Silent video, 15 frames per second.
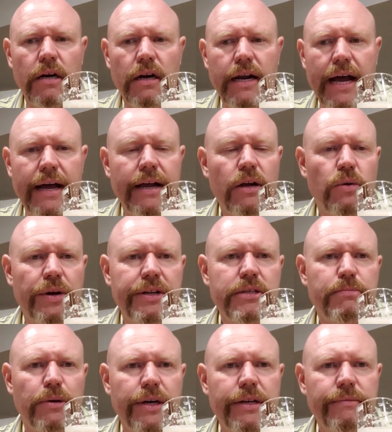not quite as
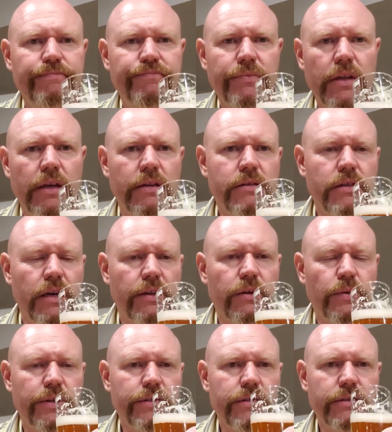bright as the other
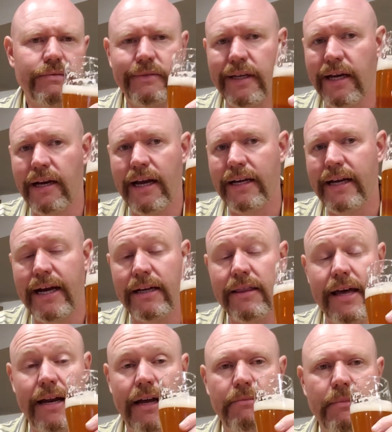ones. Again, I knocked
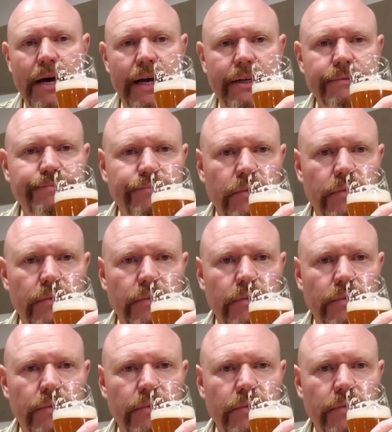that on mine.